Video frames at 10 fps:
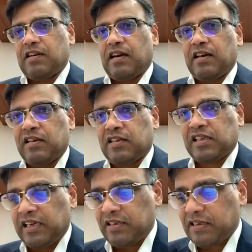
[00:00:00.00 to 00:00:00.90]
Leather
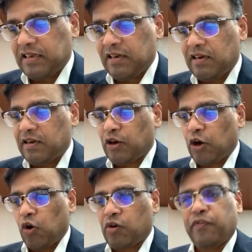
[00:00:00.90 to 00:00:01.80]
skins,
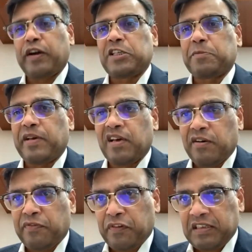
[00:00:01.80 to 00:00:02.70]
cloak for a
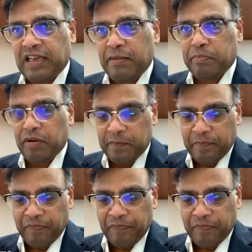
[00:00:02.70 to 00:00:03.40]
spear, for example.